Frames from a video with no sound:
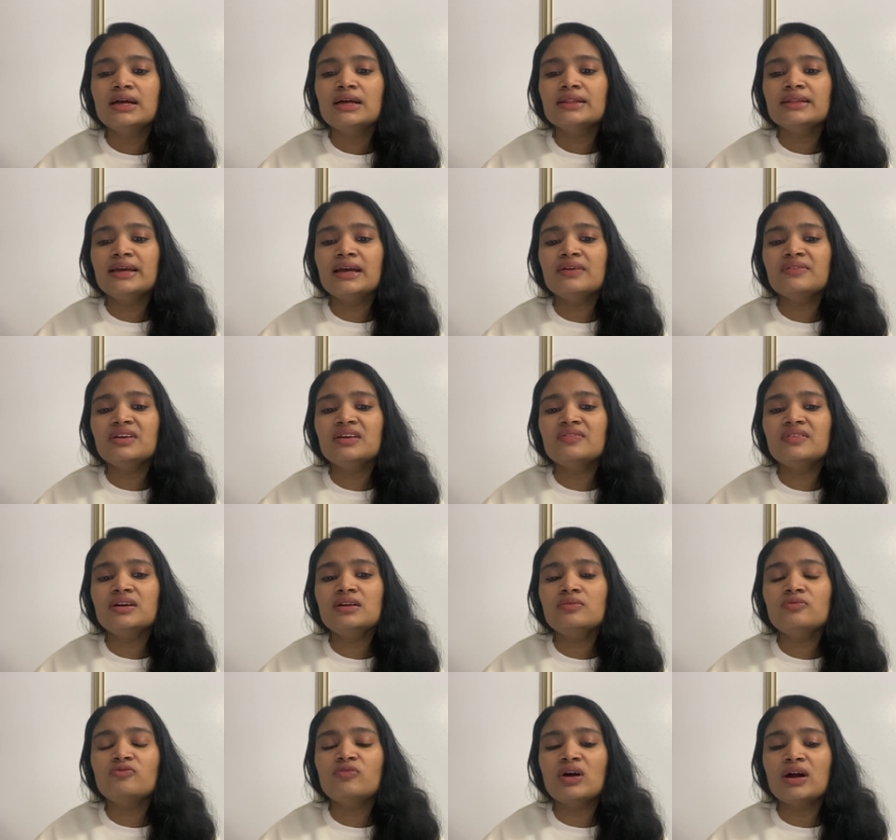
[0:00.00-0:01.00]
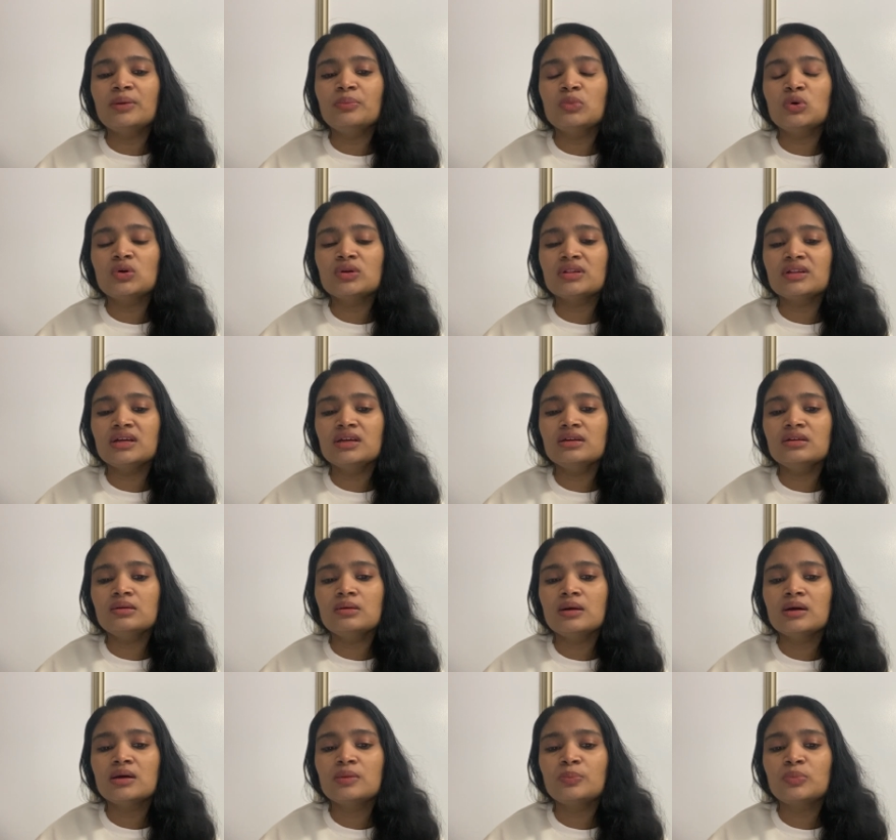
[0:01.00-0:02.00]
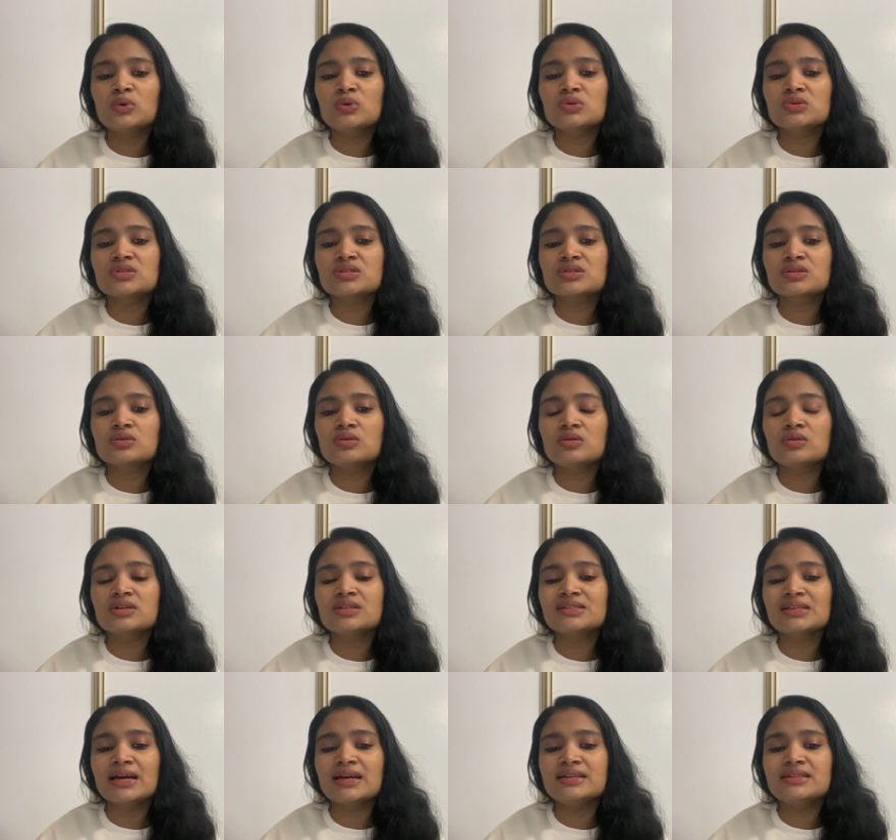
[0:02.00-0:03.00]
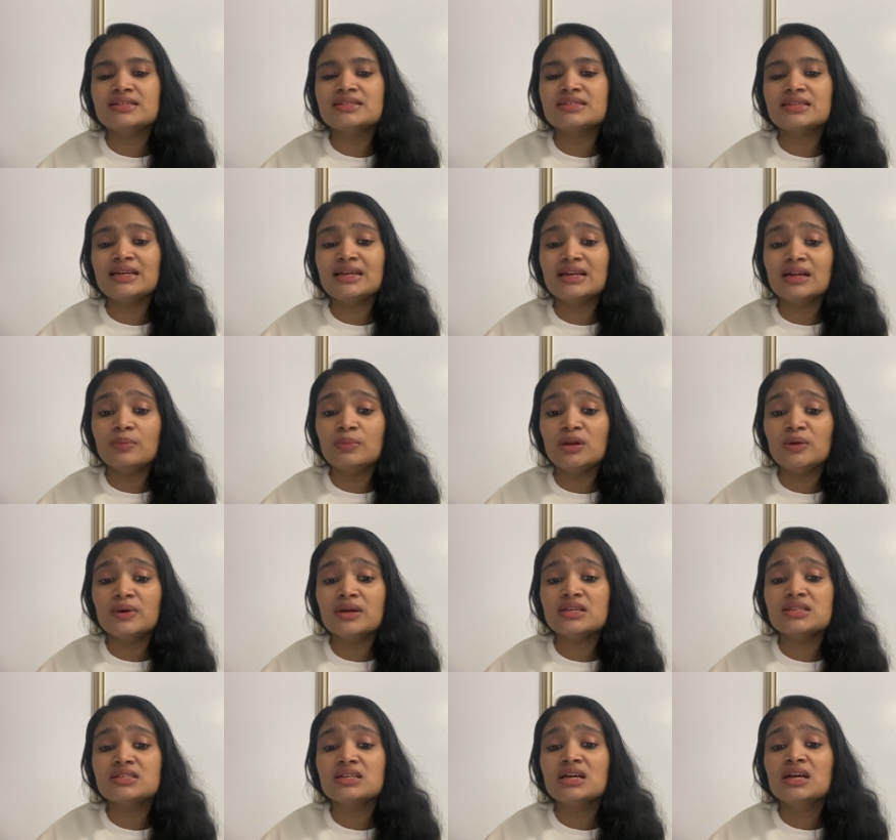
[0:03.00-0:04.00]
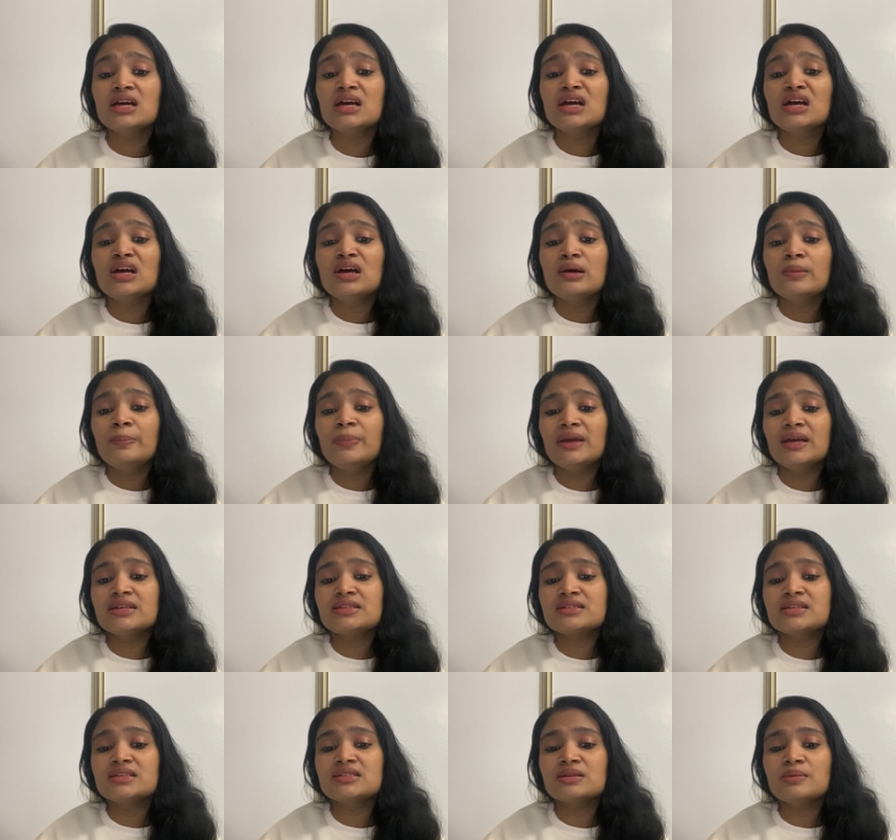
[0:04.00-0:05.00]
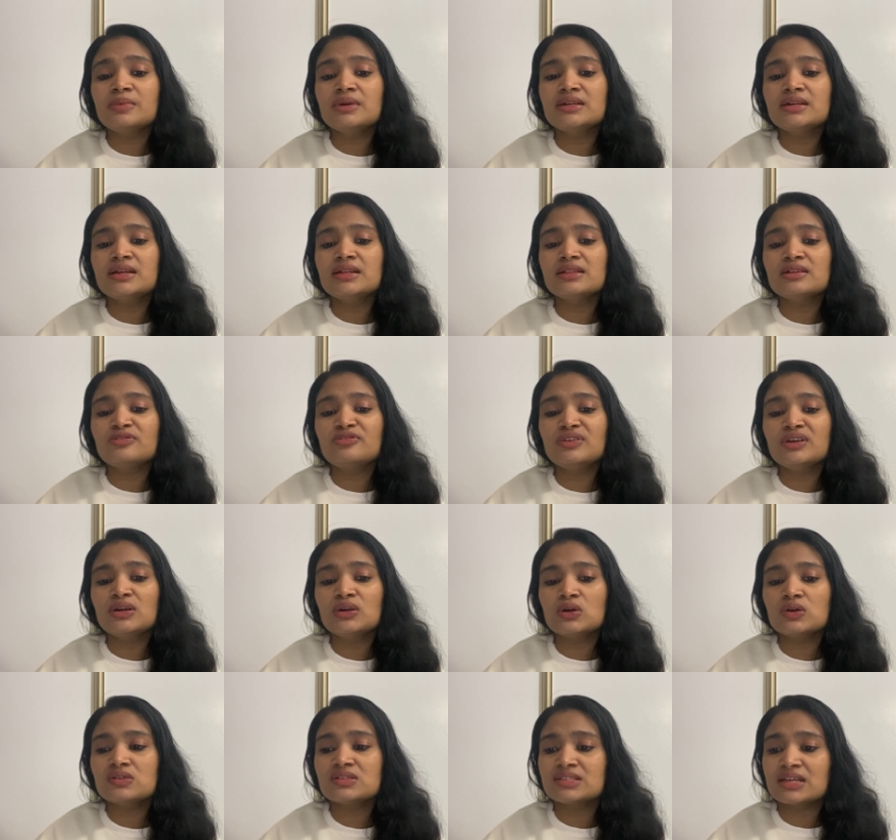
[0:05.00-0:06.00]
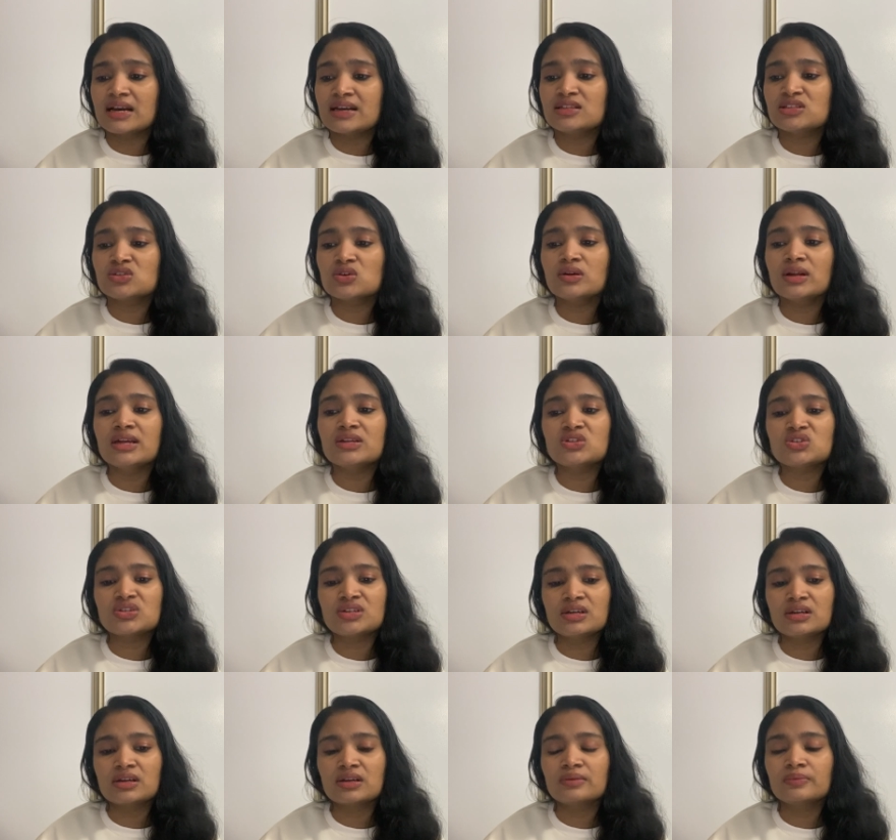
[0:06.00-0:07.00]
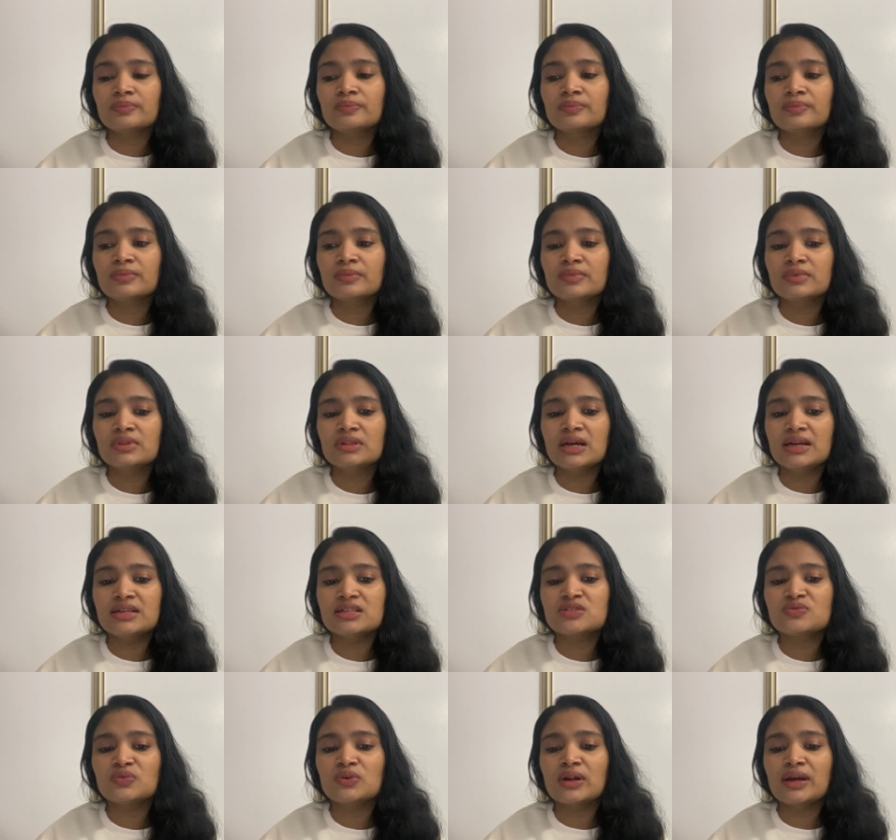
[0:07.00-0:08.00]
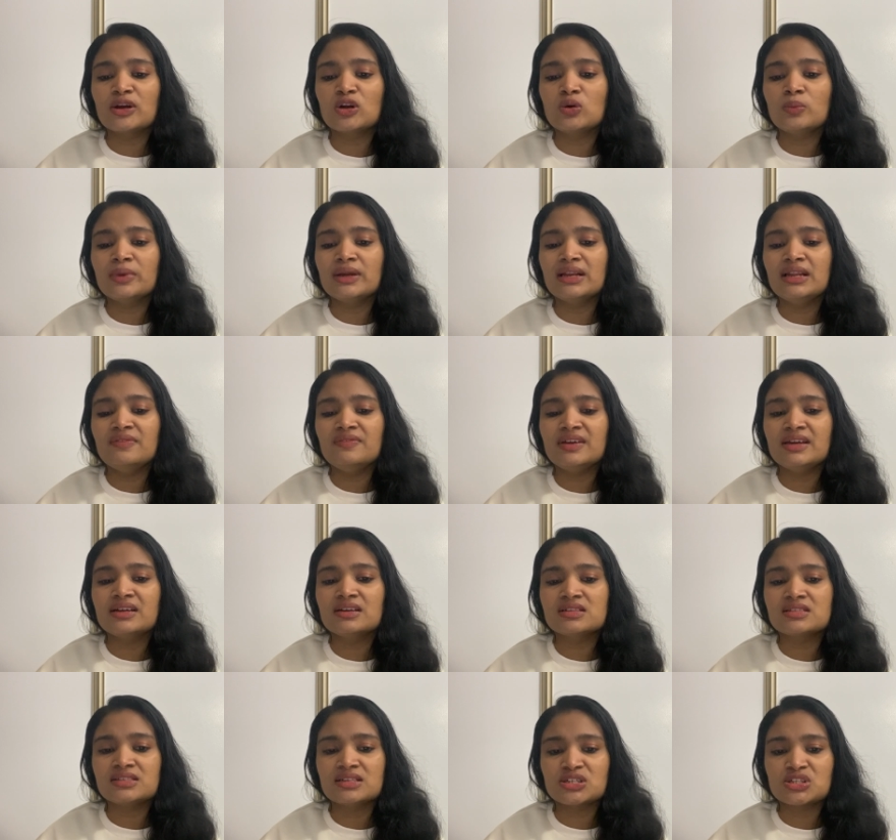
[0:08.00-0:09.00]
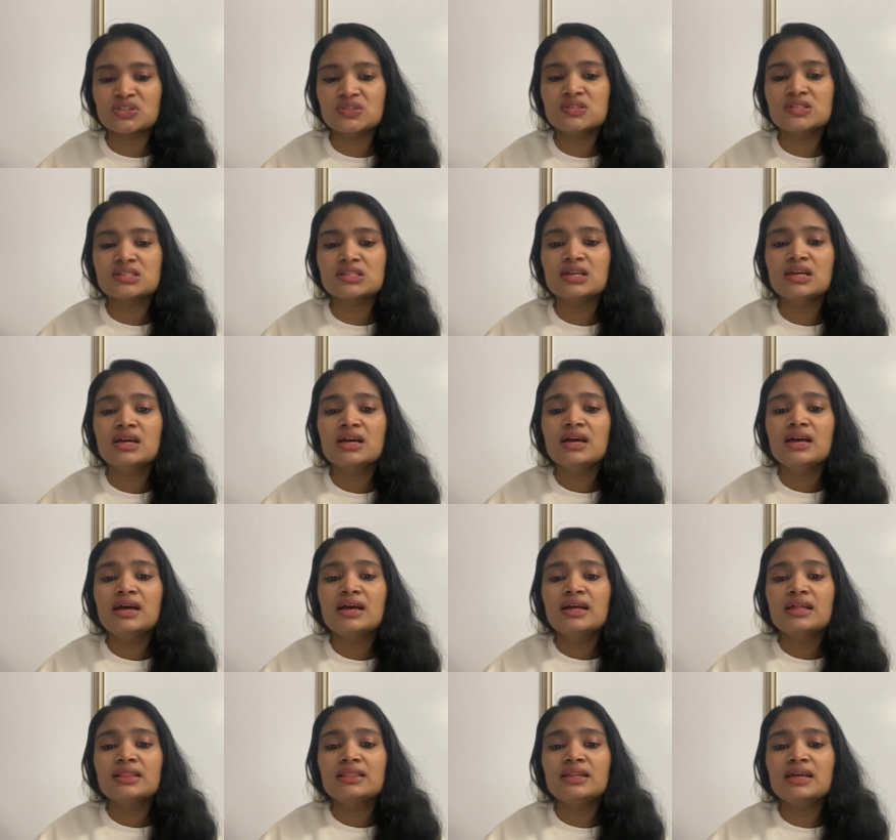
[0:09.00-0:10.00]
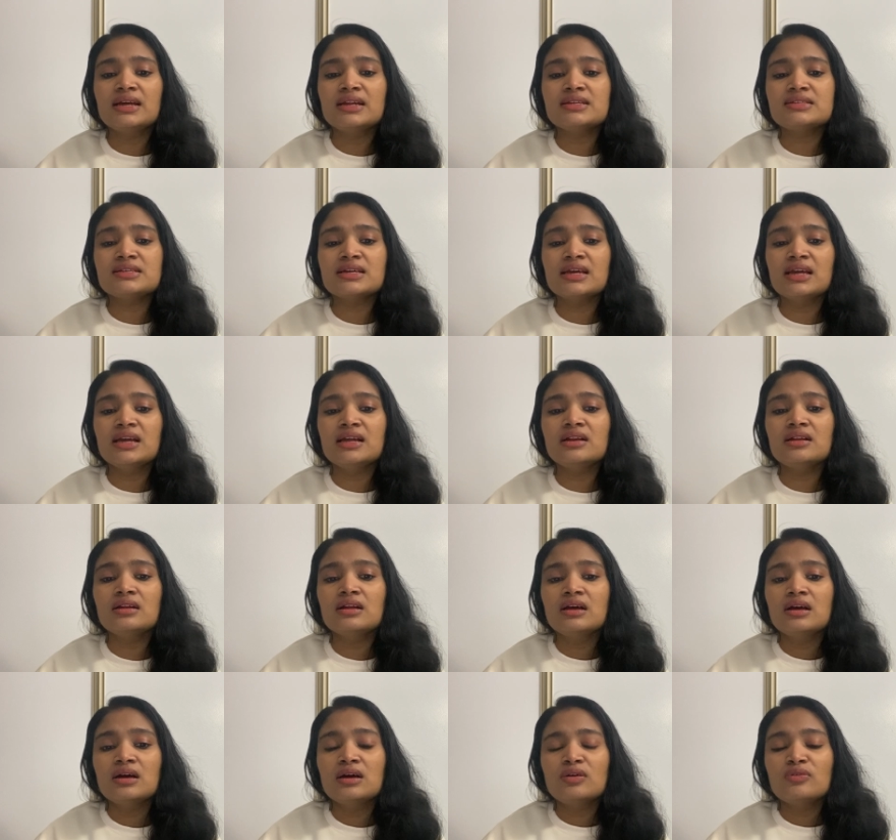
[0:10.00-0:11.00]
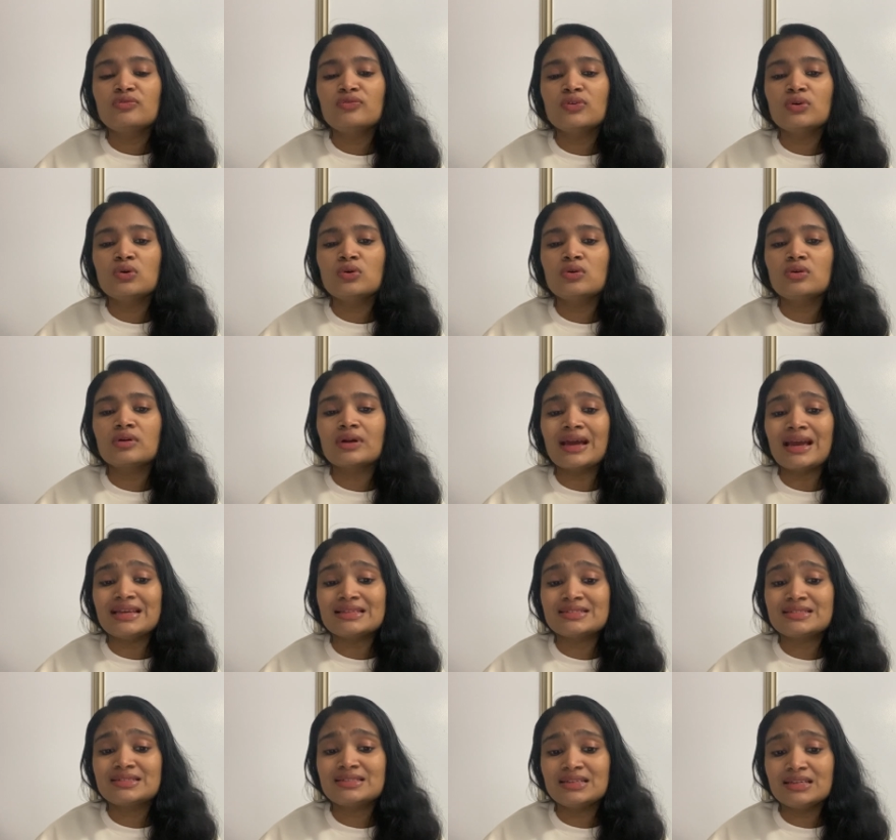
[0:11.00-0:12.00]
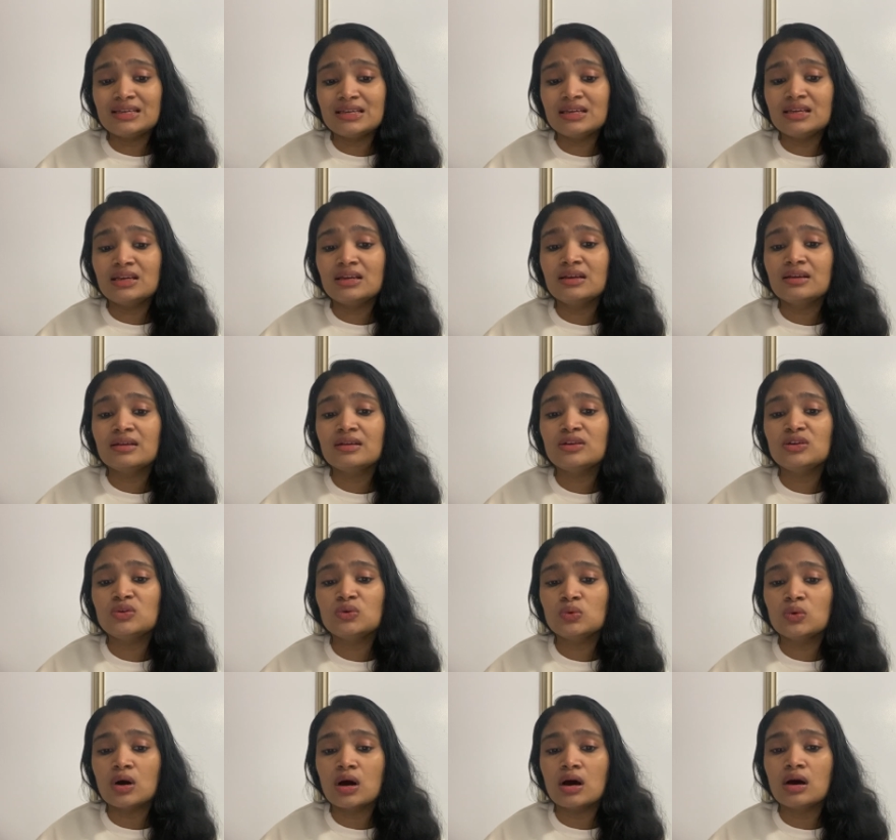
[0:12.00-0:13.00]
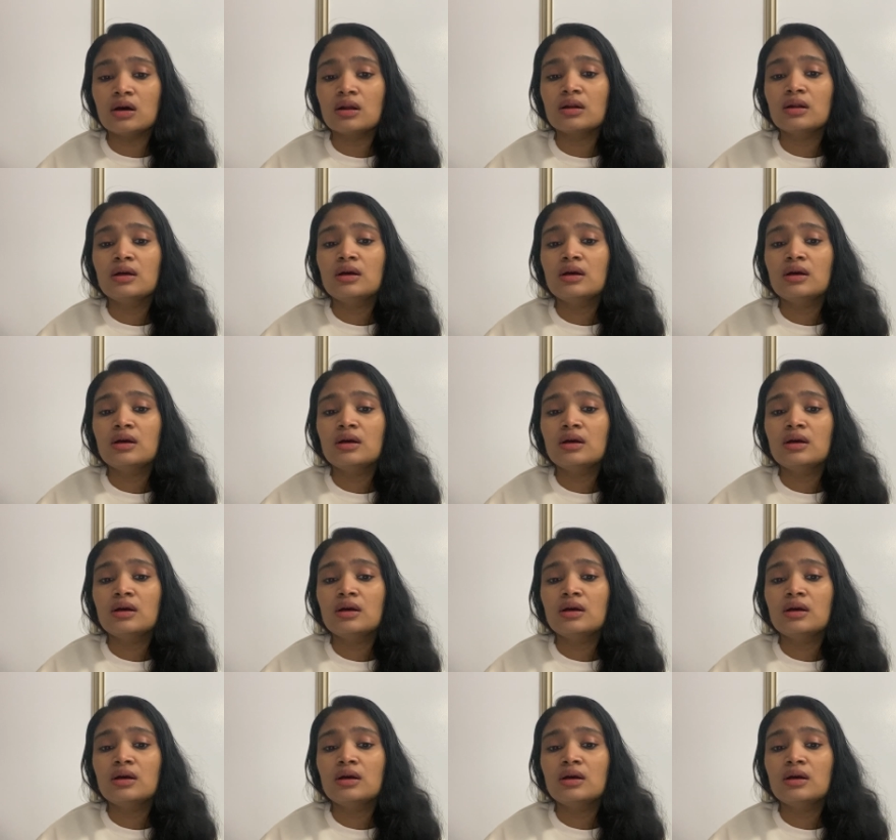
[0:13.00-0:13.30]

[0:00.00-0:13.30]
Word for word: they have given one more thing postcode scientist ews phd submitted in the field of science or engineering that is for economically weaker sessions there is again for st ur